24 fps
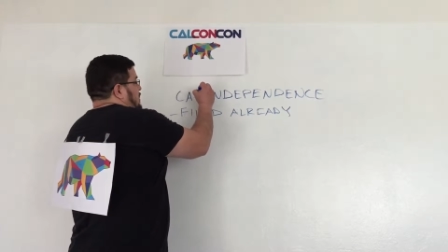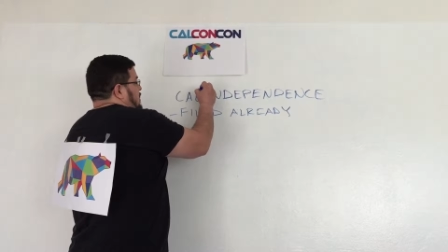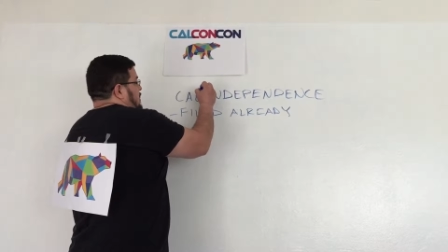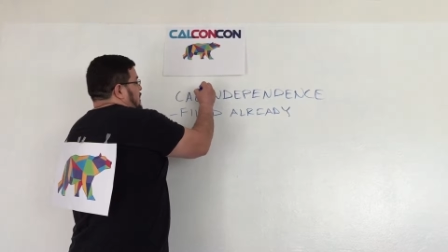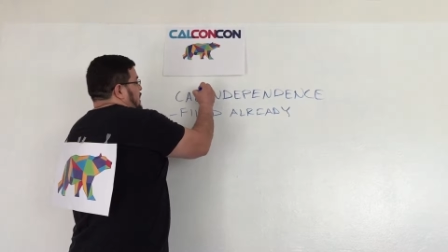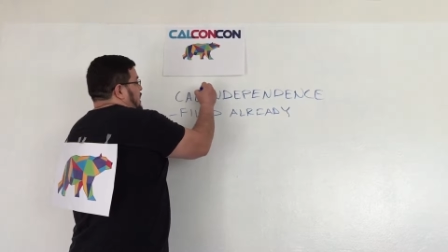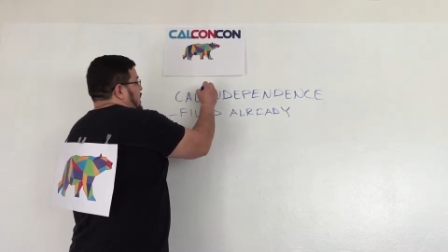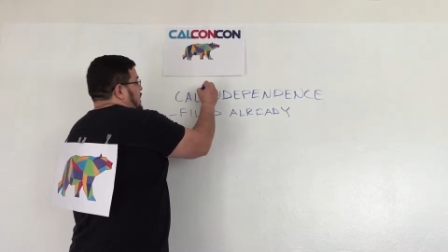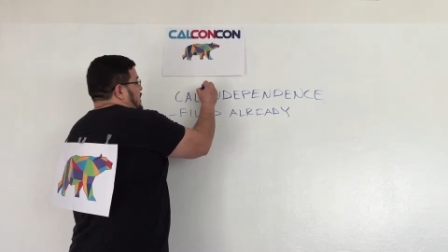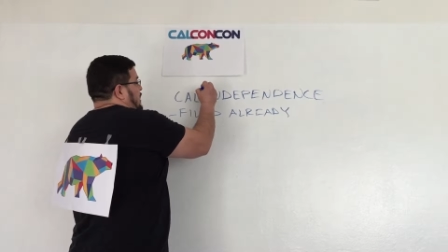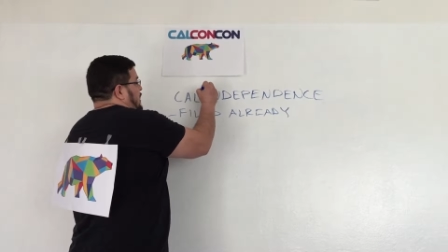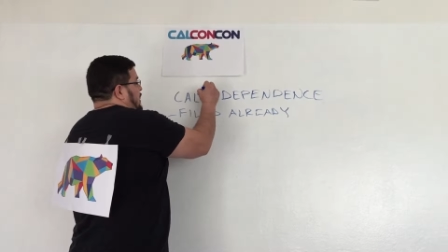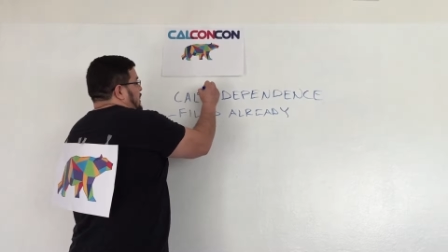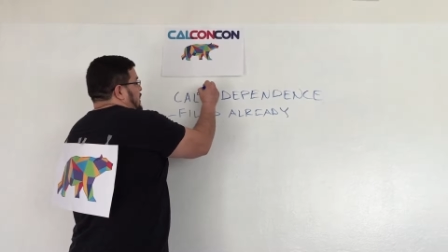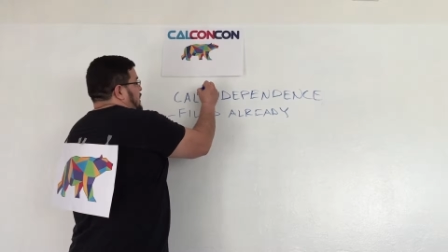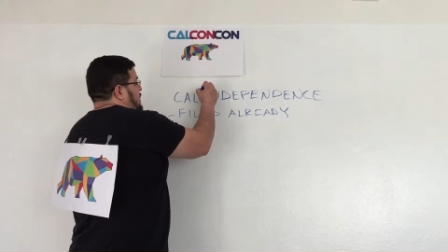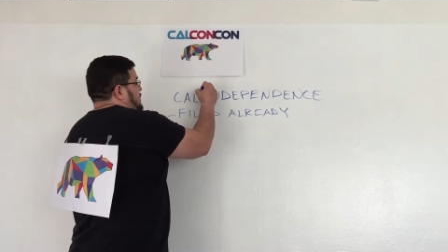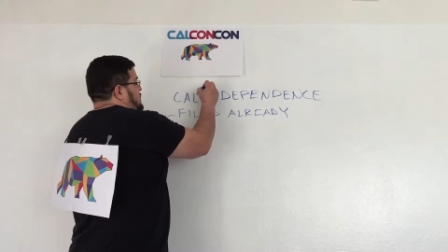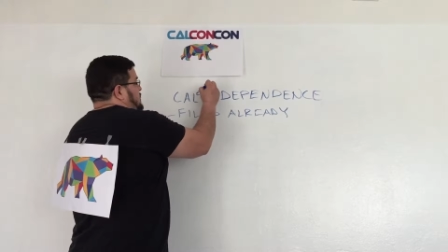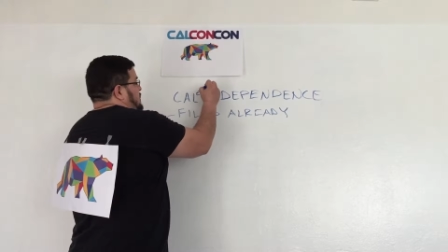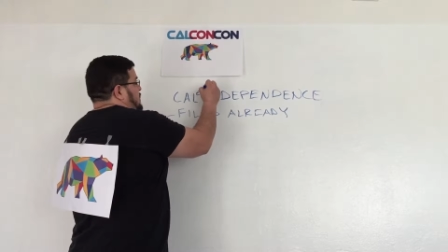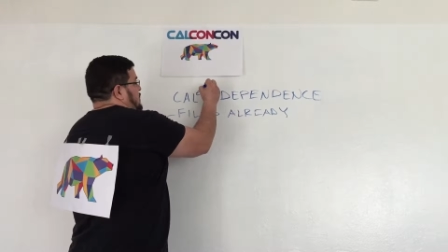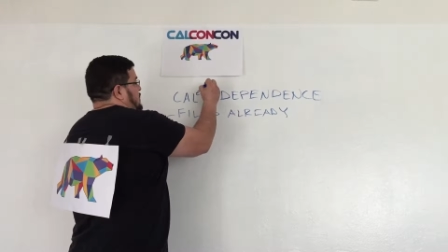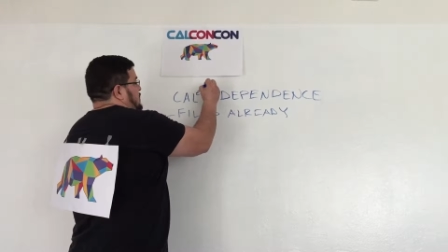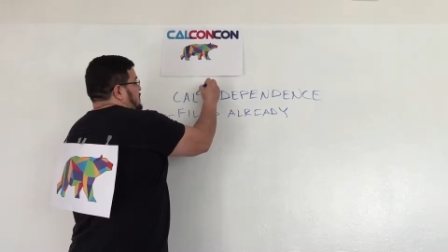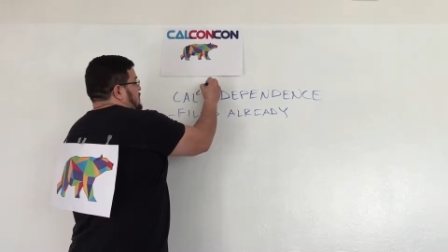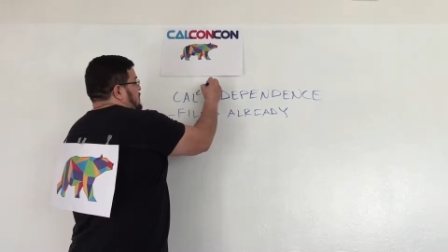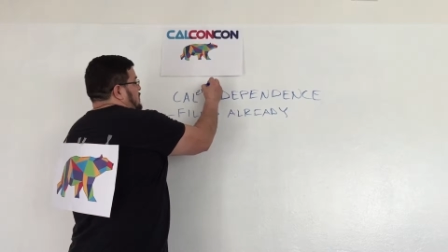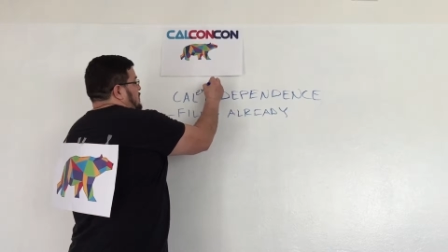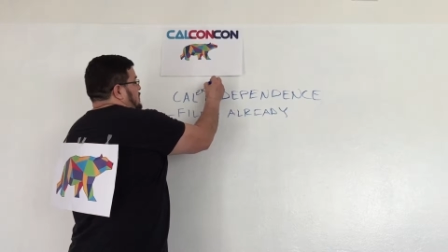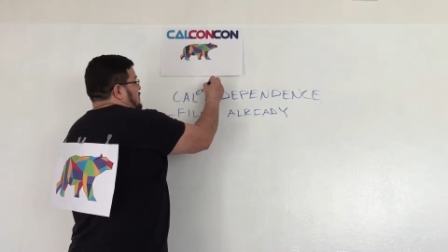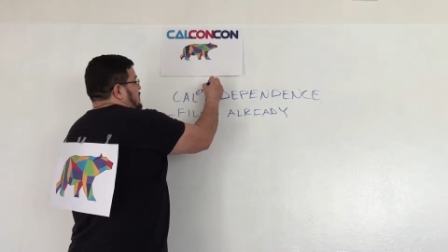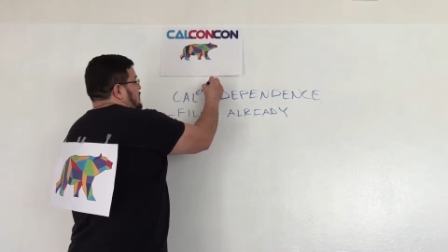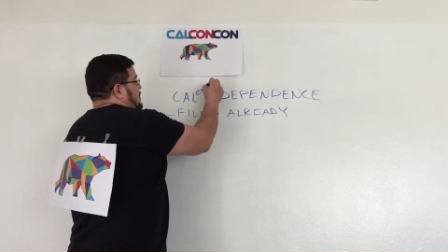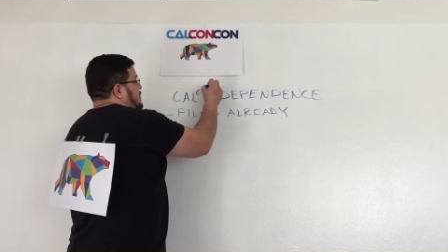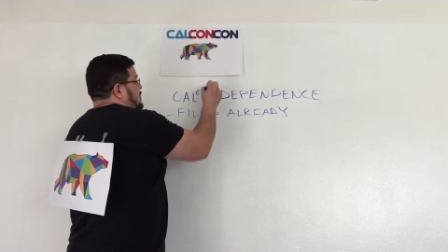Cal Exit.
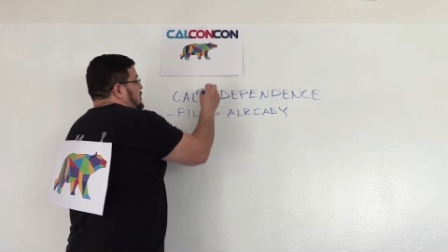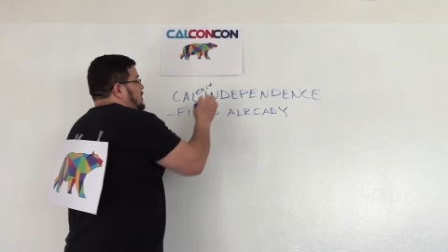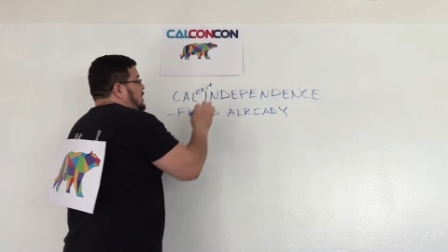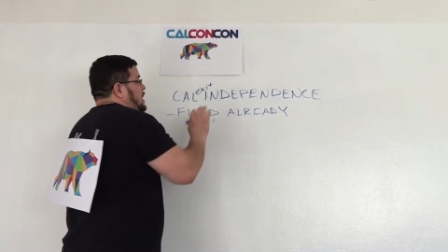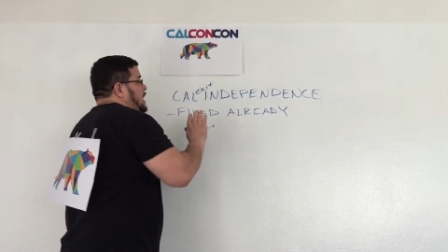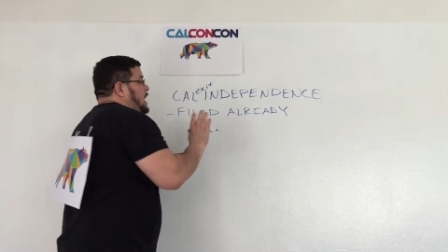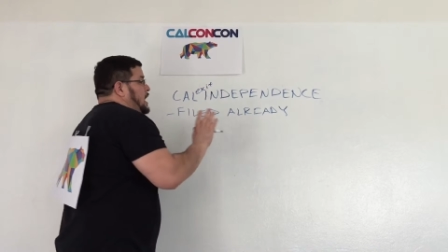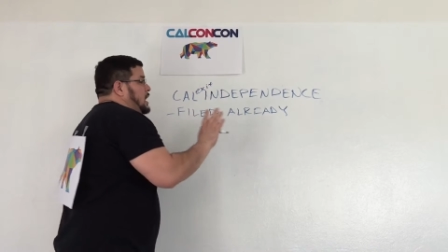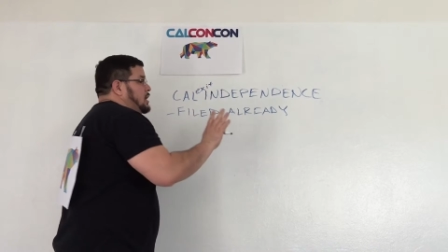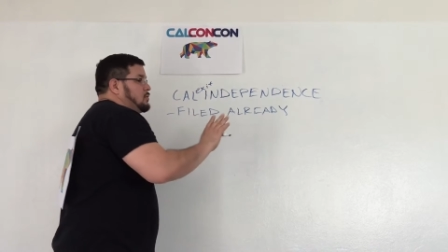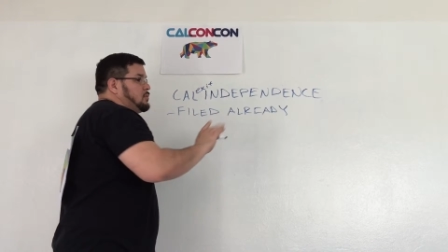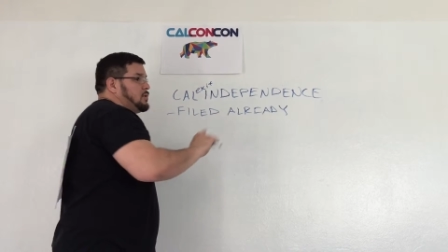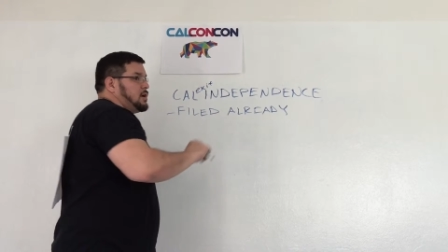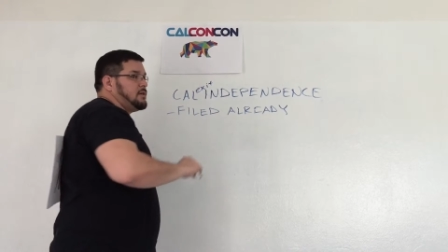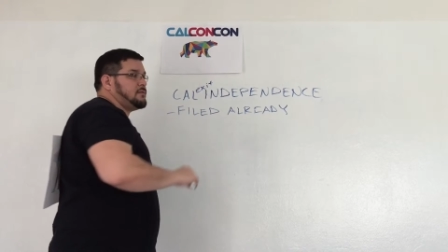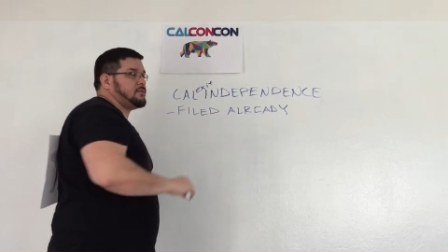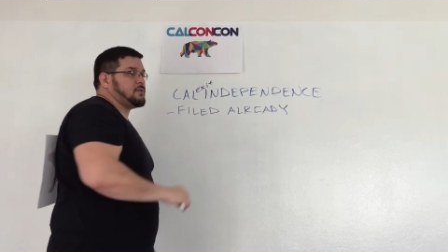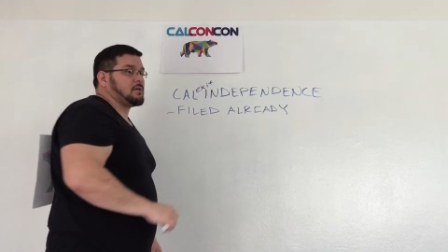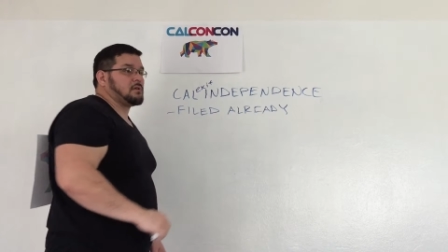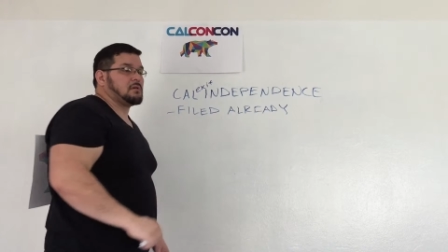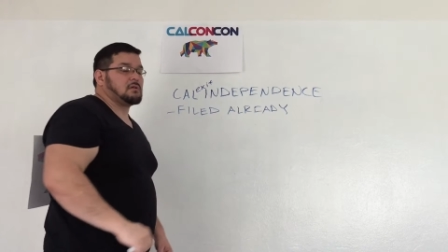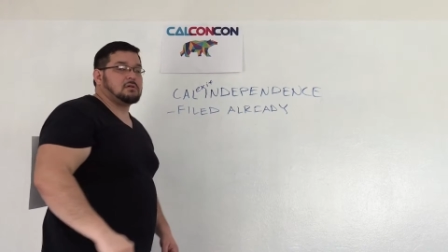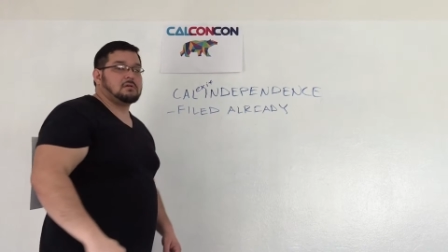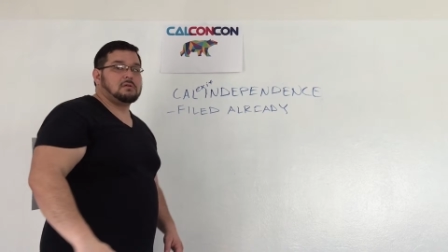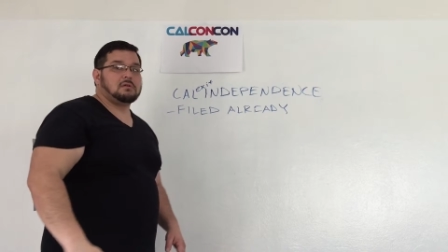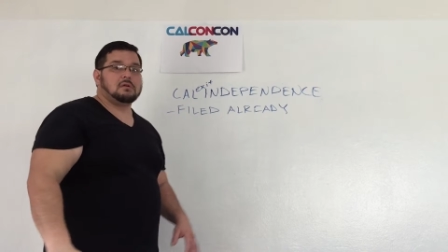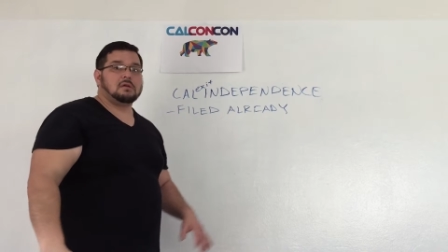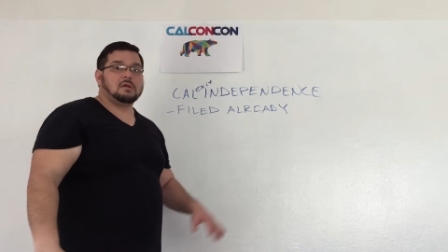However,